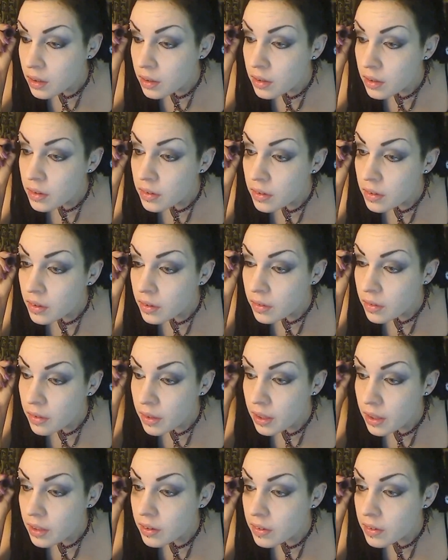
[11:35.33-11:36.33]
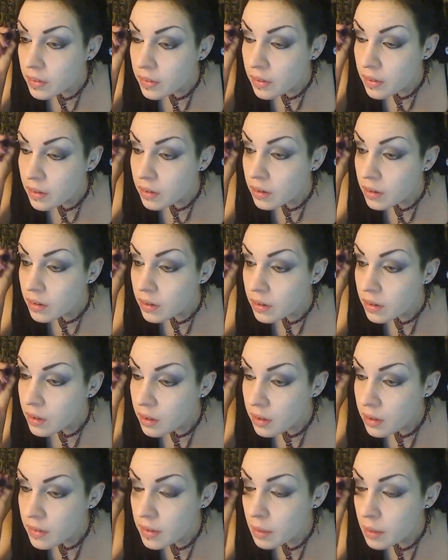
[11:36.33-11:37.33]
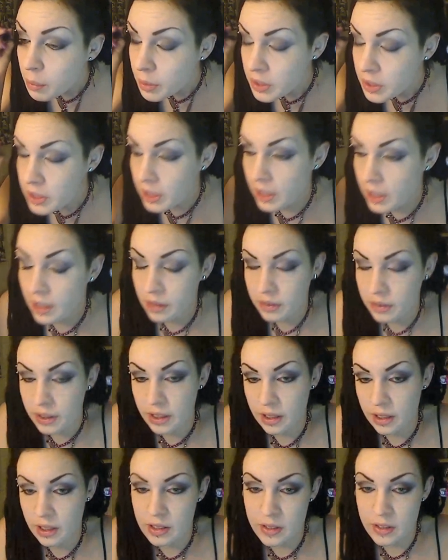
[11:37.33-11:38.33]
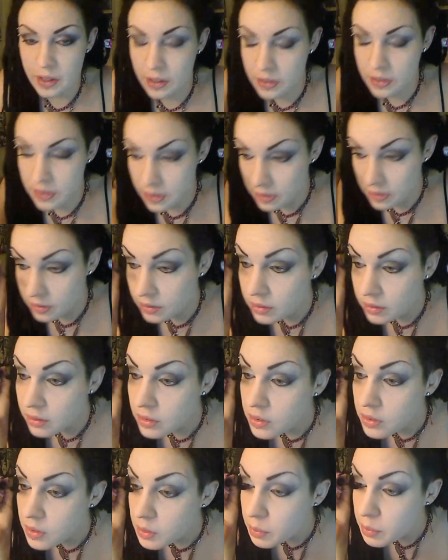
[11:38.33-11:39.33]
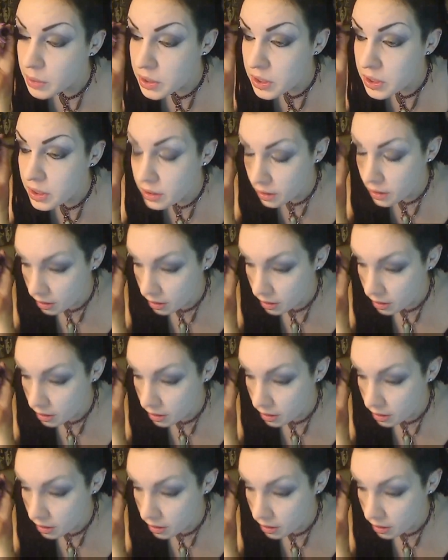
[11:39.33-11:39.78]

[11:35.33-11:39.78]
So you kind of just, it's like brushing hair really, it is hair, so just like brush it.